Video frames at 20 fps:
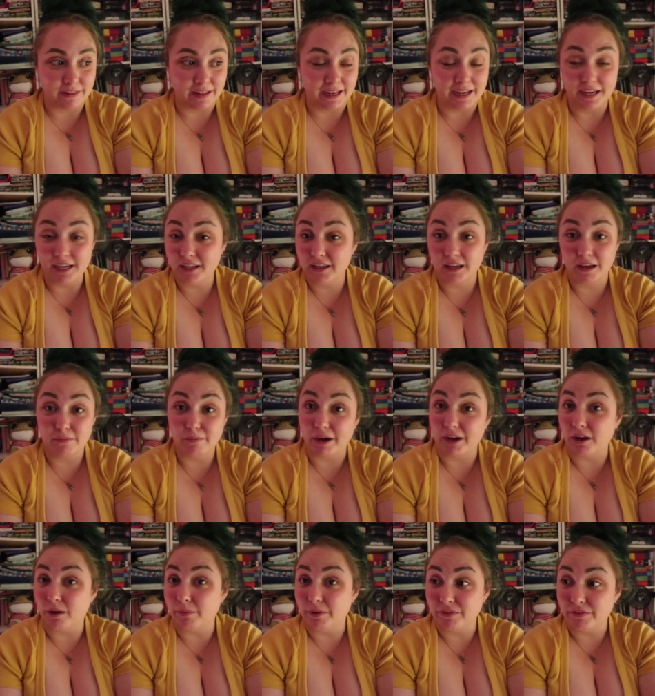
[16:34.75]
like it
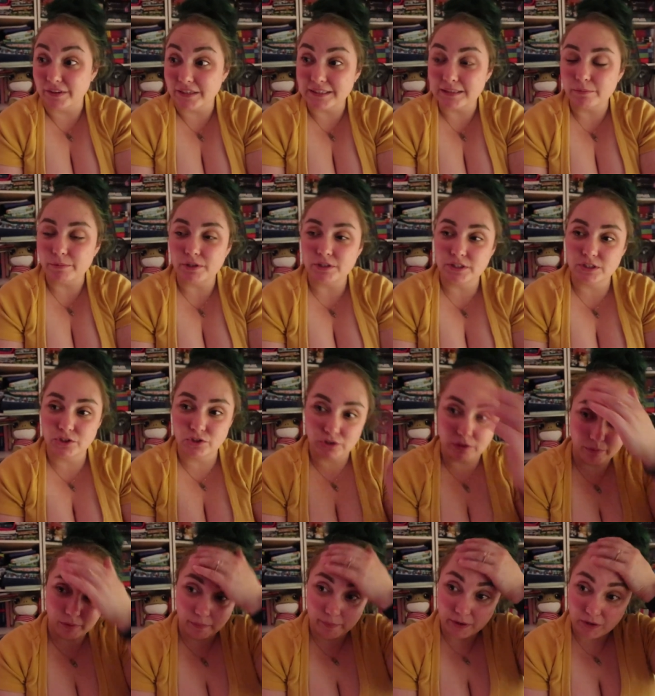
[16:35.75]
might not be feasible to
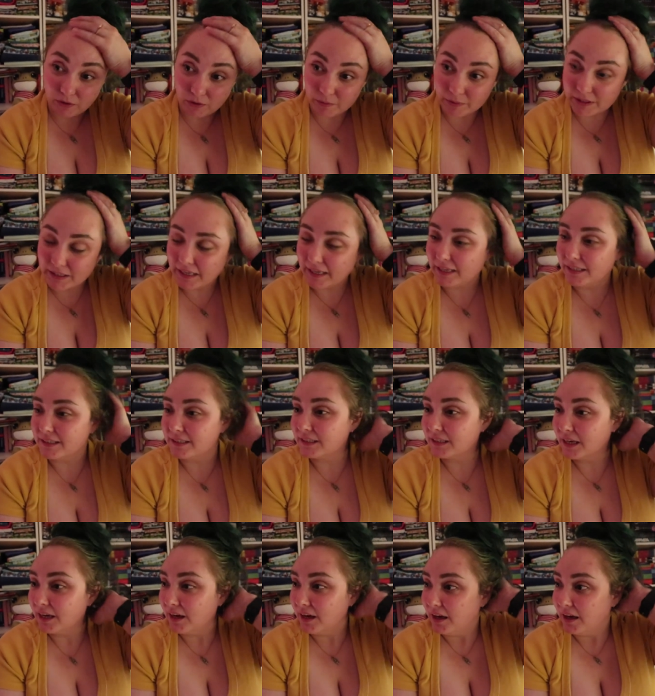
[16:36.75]
stream on my normal days.